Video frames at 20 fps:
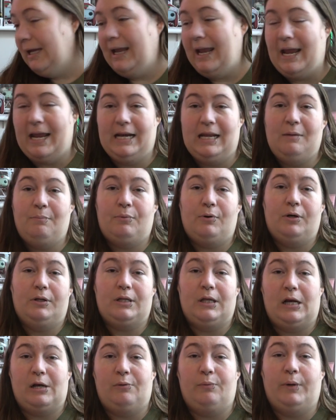Any book
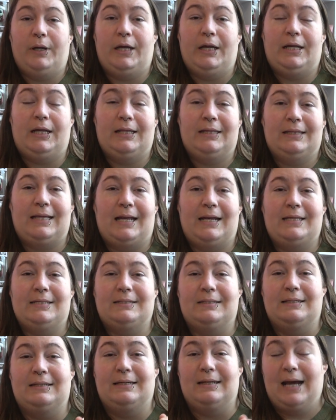that I read that is
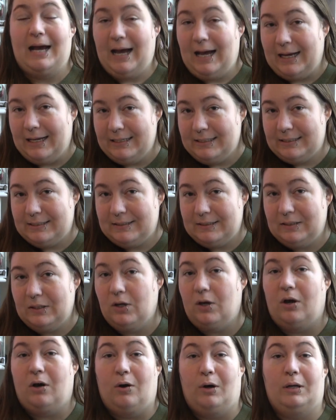not
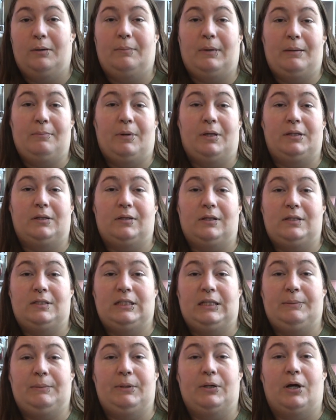on my monthly
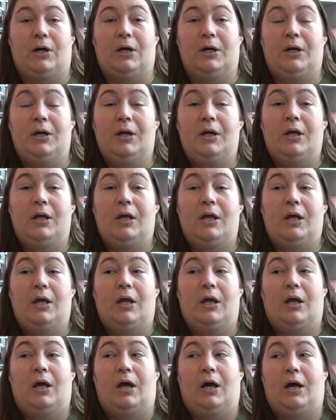TBR
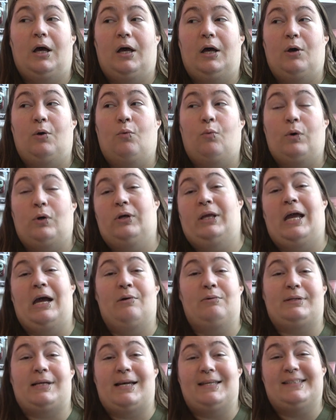will
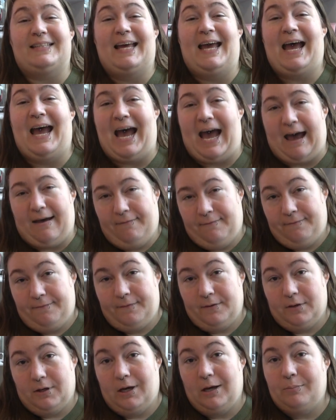count as half
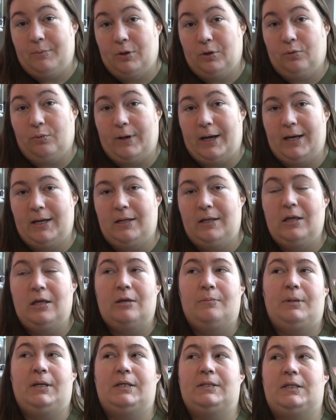a book read,
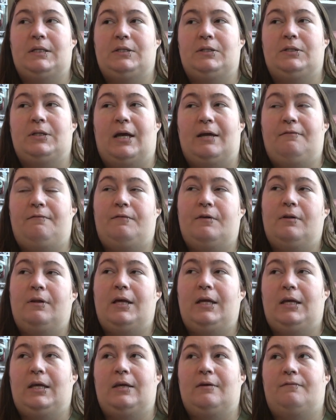because I feel
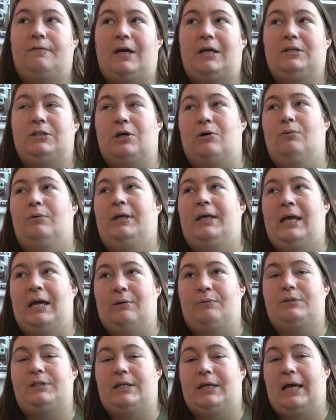like if I don't
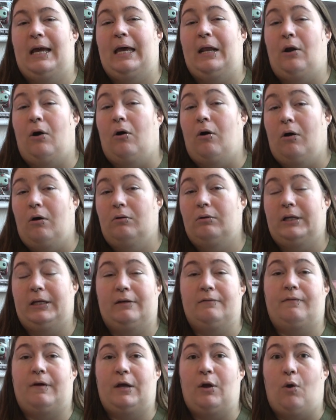count it at all, like
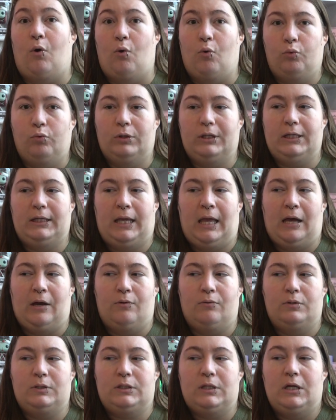if I only
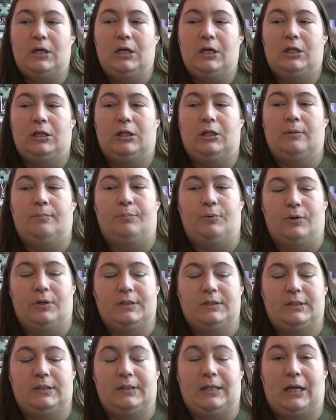count the
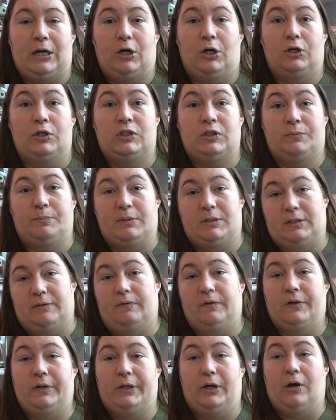books that are
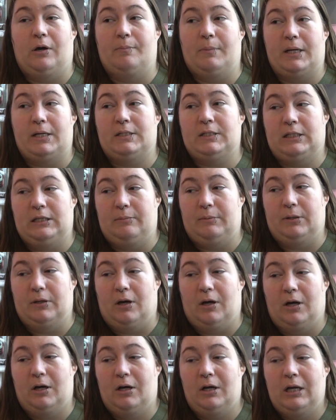specifically on my
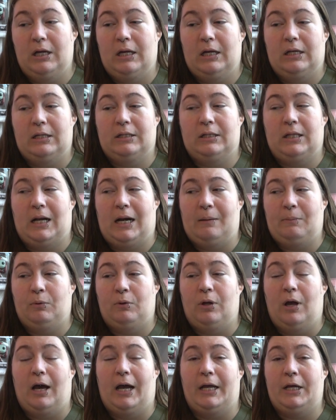TBR,
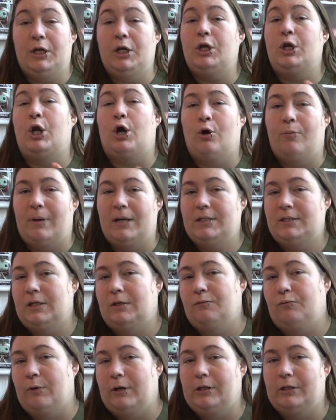then I know
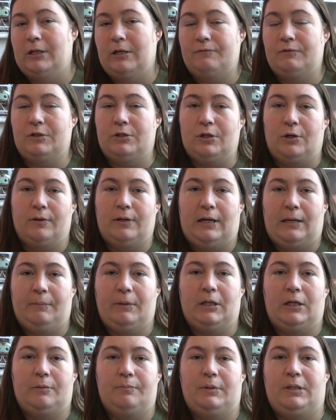myself well enough to know that I'm
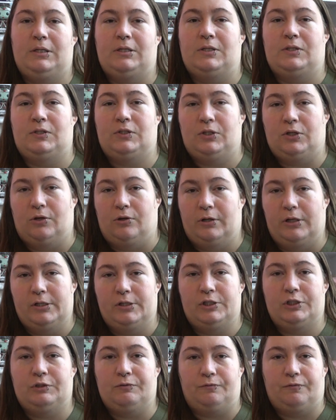going to be
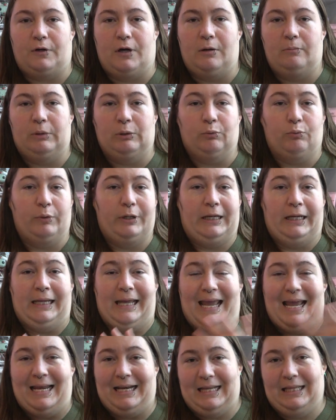discouraged from reading
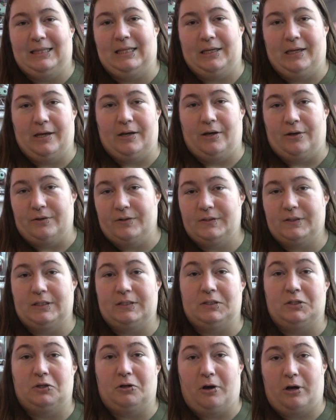anything else
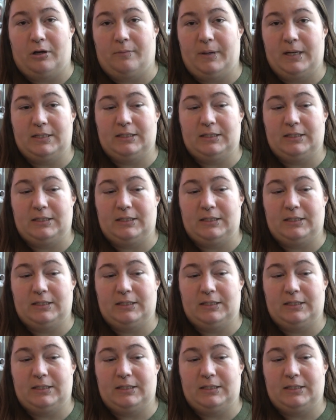that's not on my